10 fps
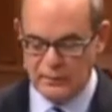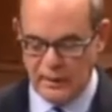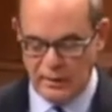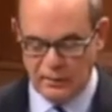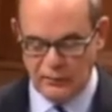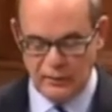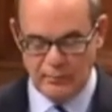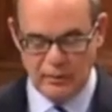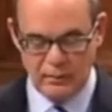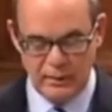Canada's
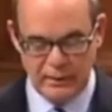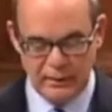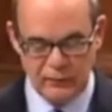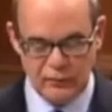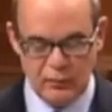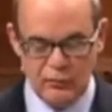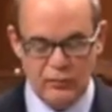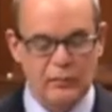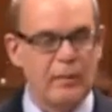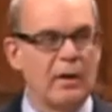democratic
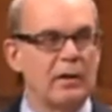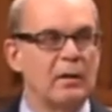institutions by